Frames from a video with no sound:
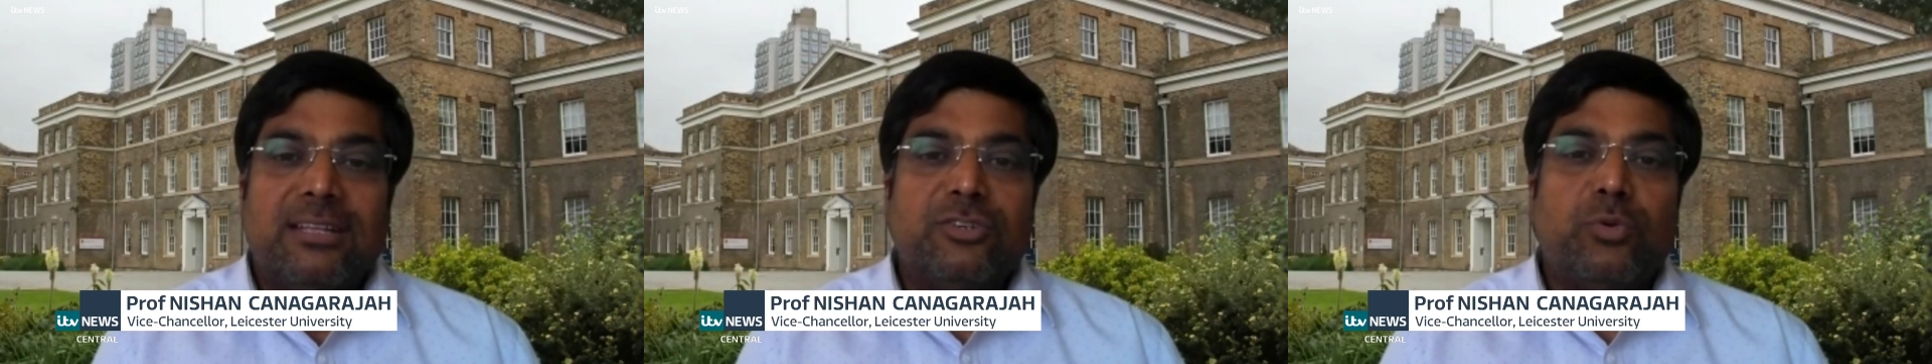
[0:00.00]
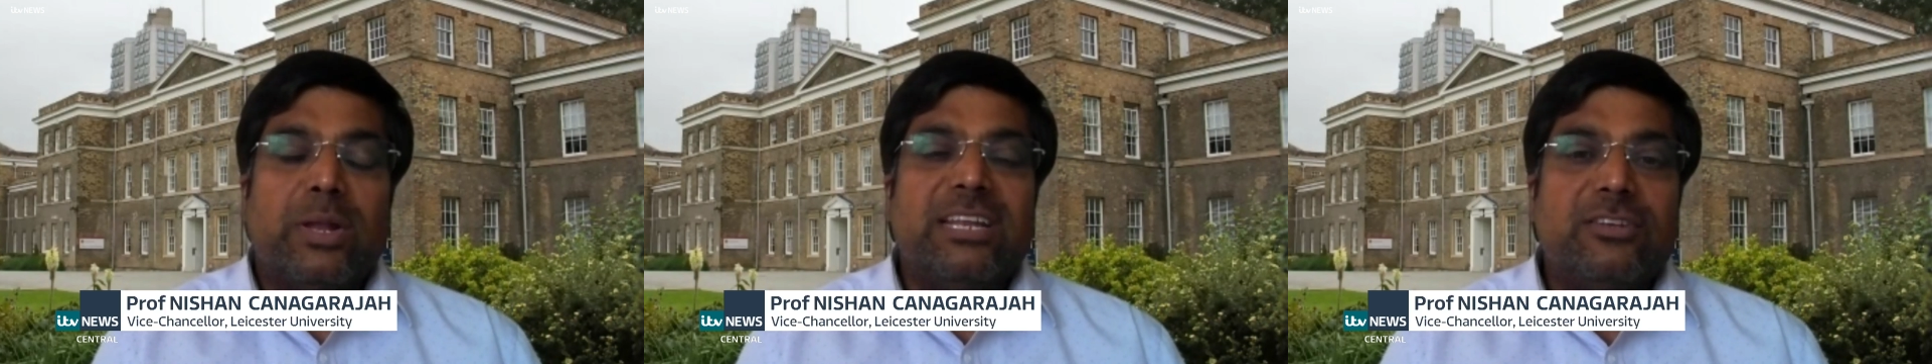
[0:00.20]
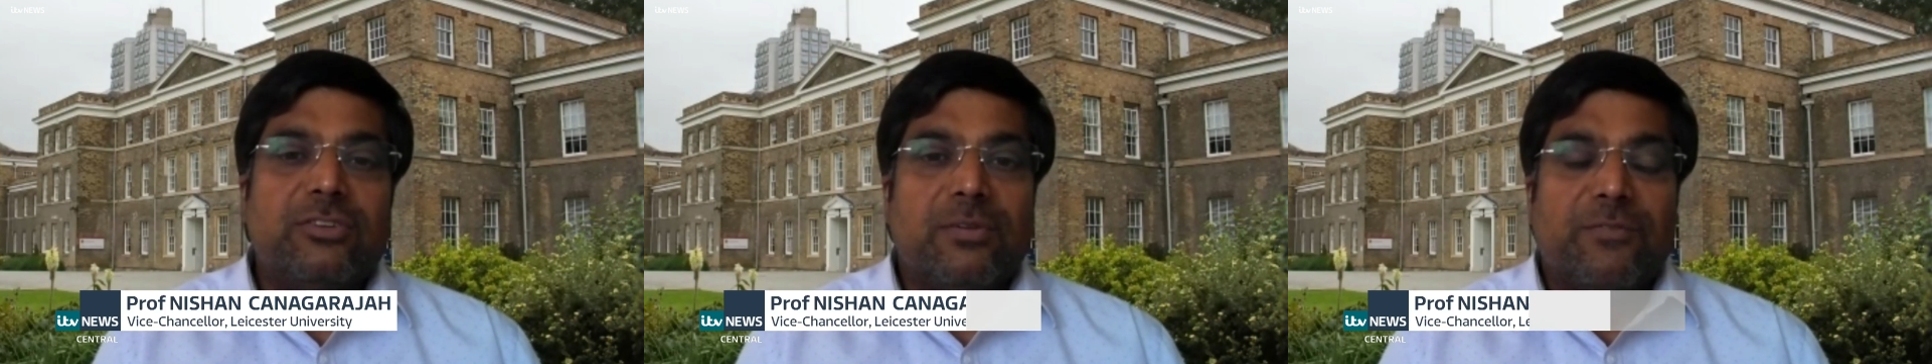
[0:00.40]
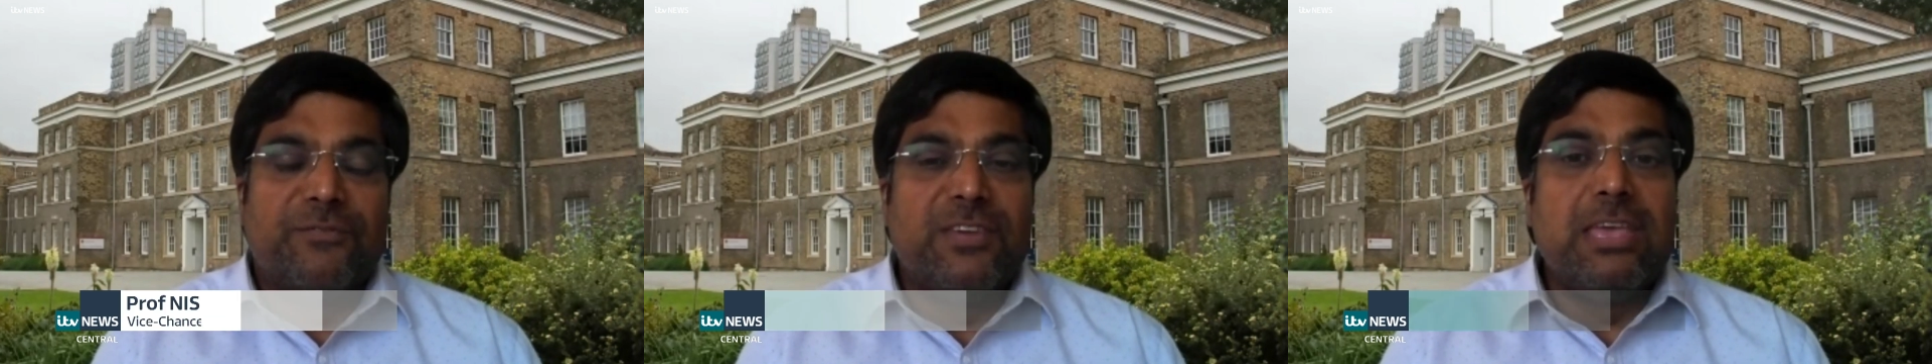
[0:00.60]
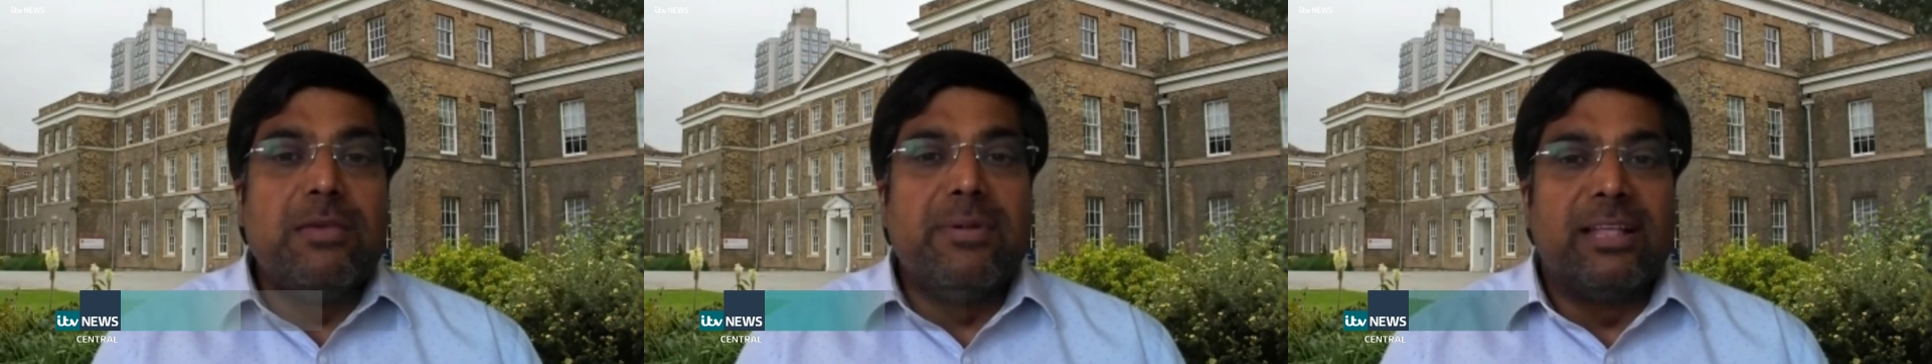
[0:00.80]
20
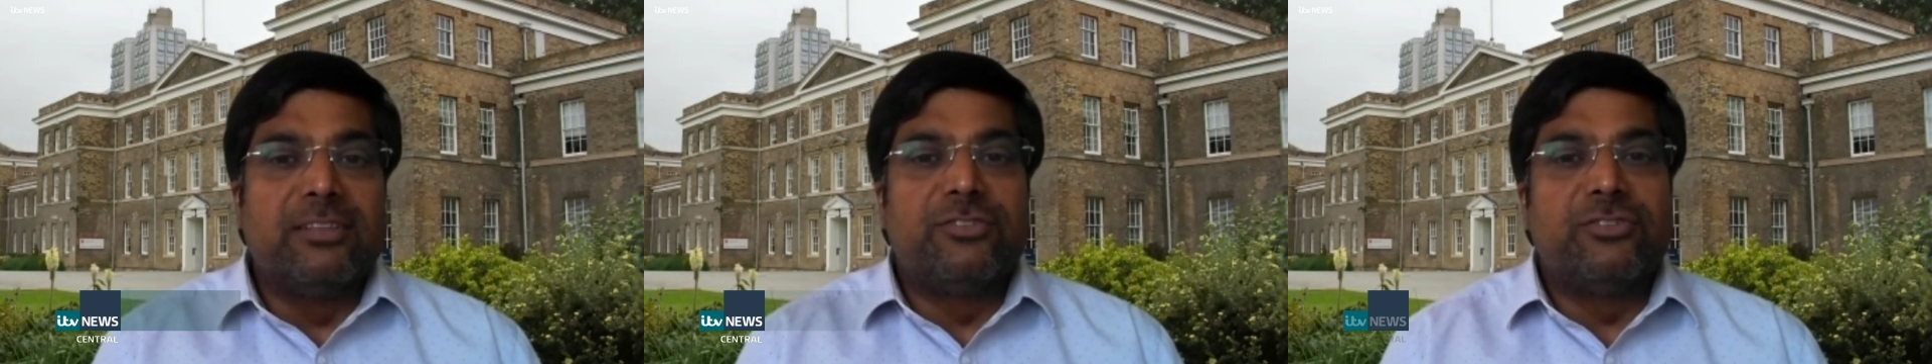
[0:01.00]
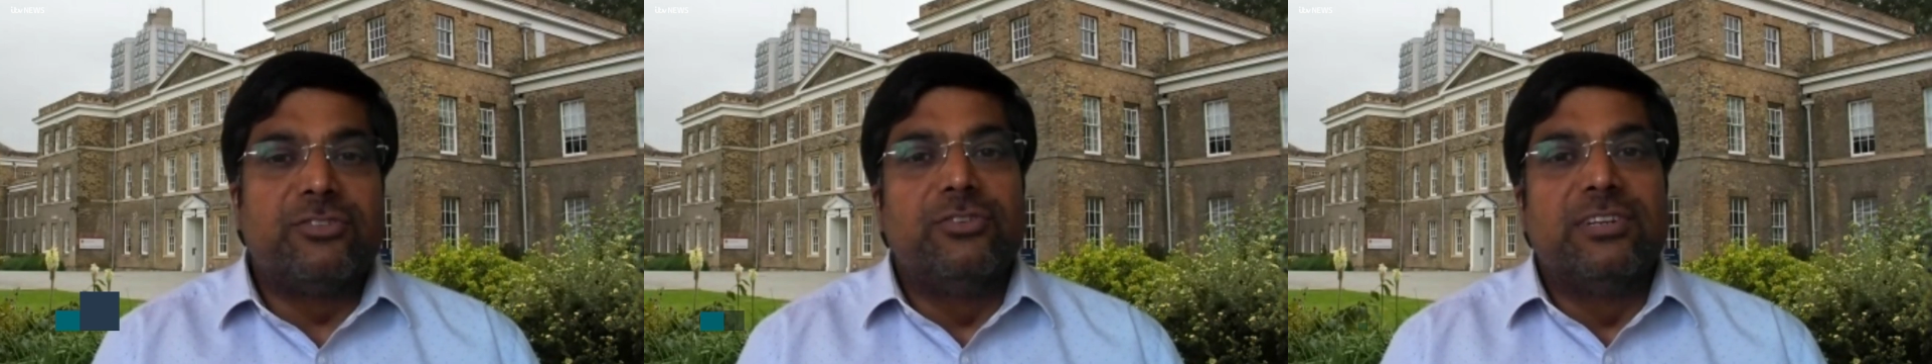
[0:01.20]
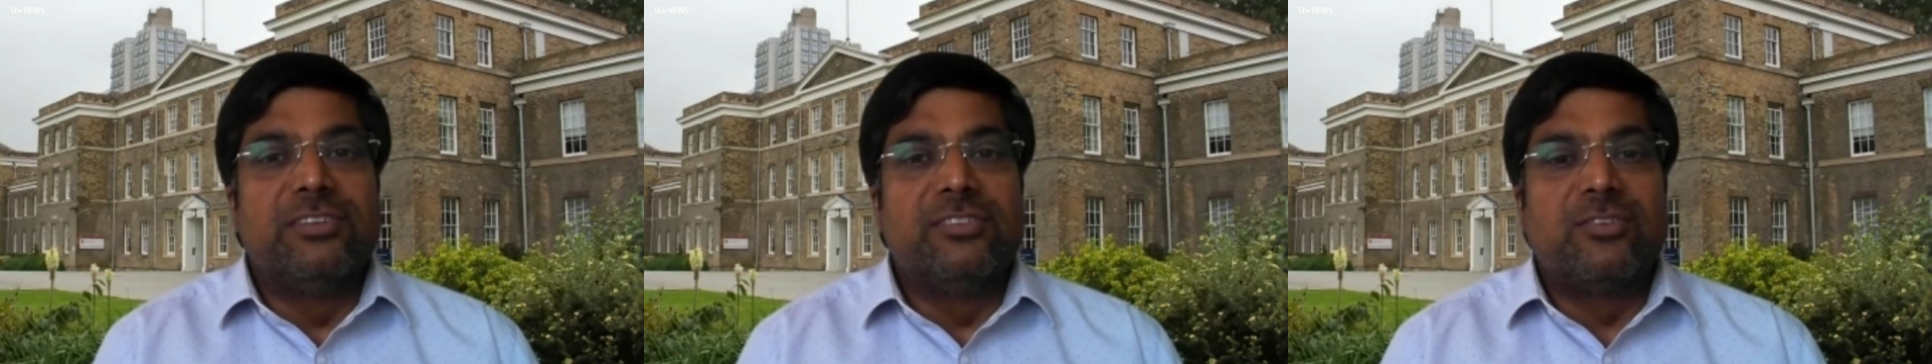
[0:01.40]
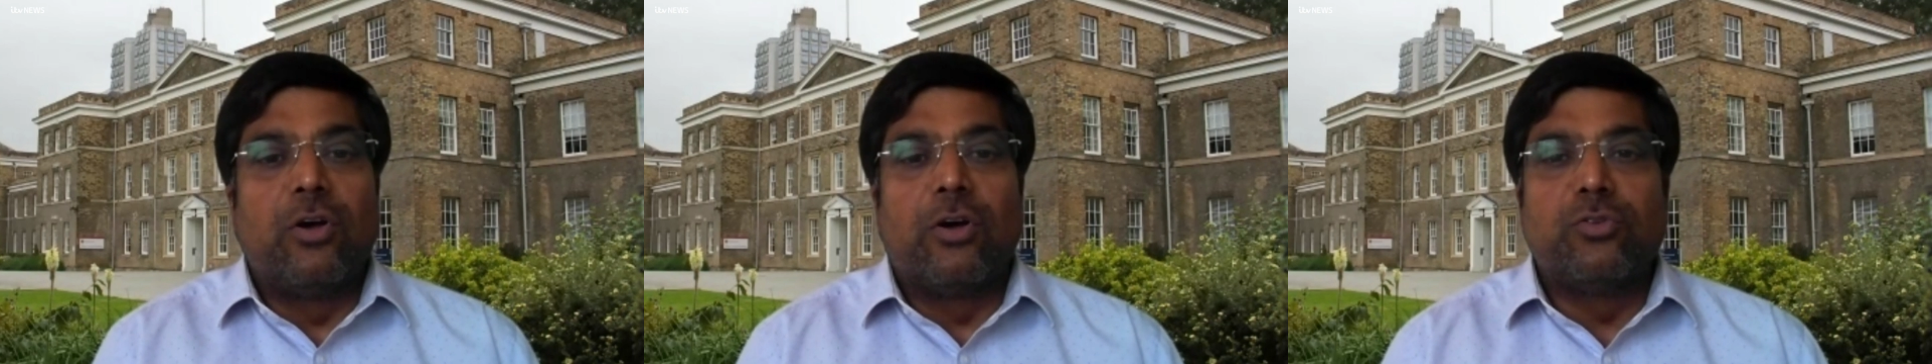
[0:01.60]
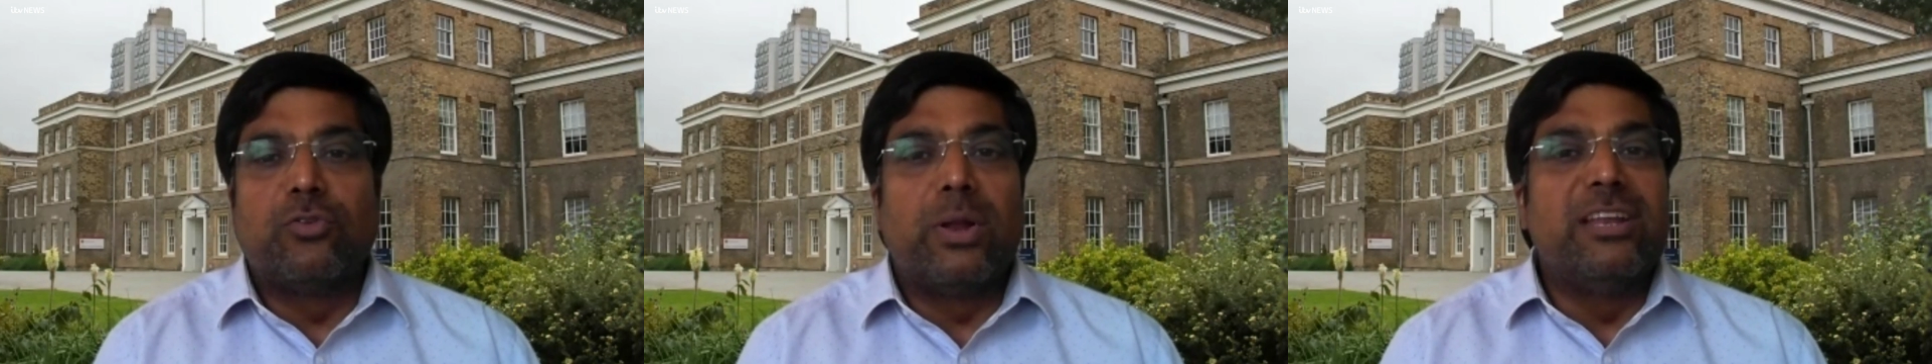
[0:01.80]
female students
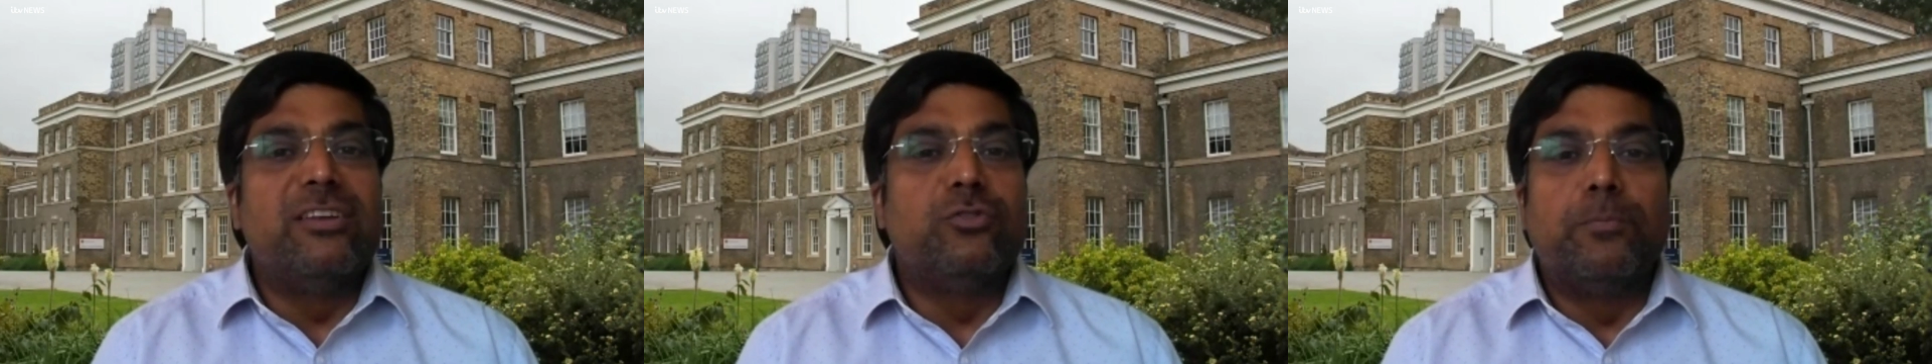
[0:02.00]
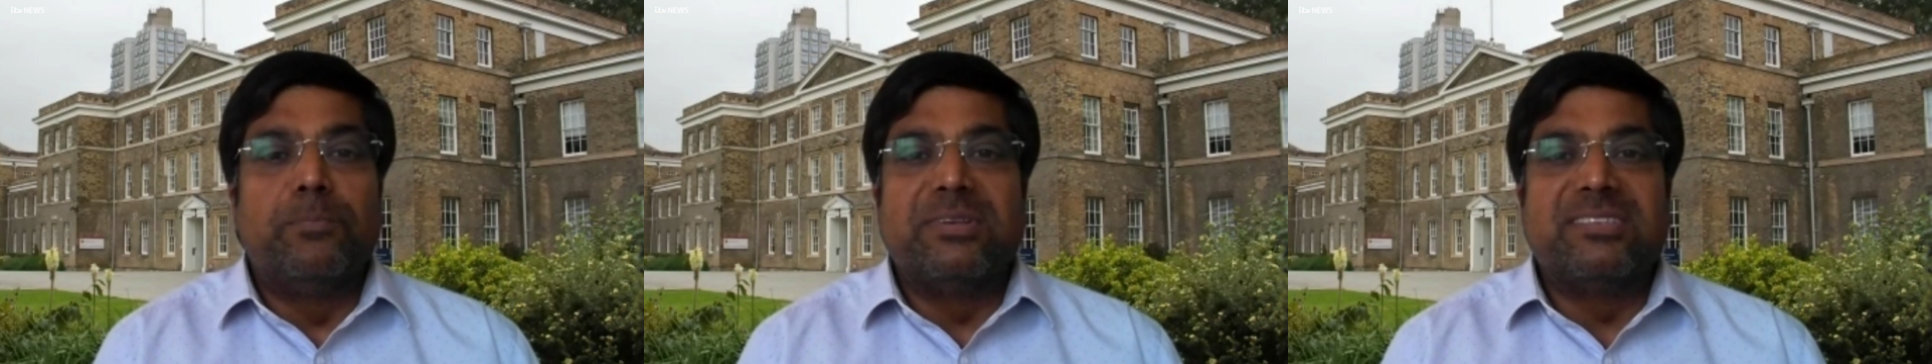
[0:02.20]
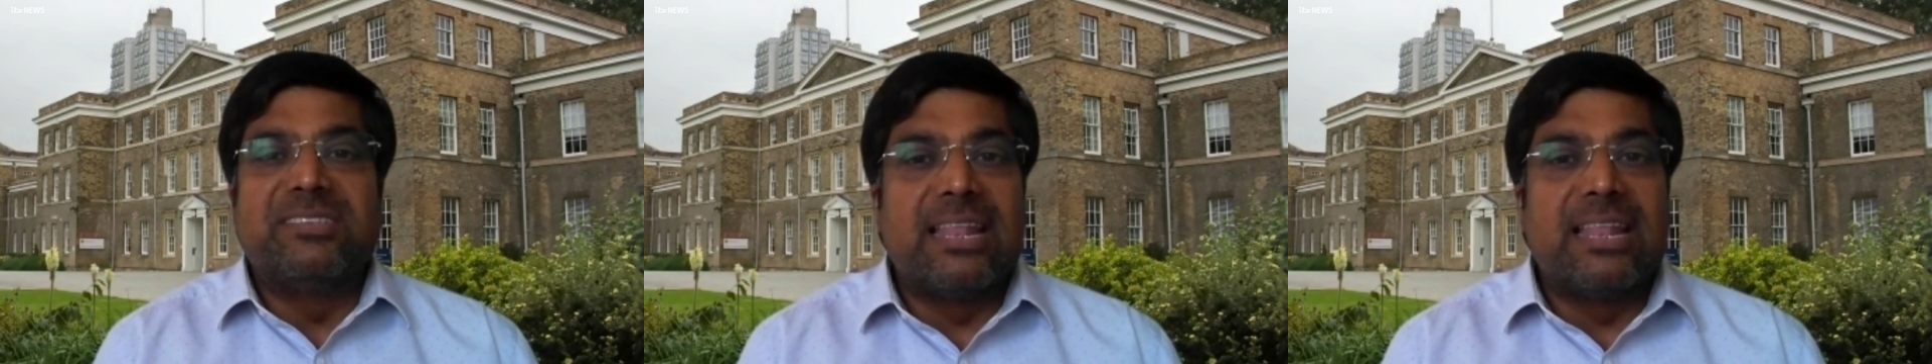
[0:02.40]
got 22%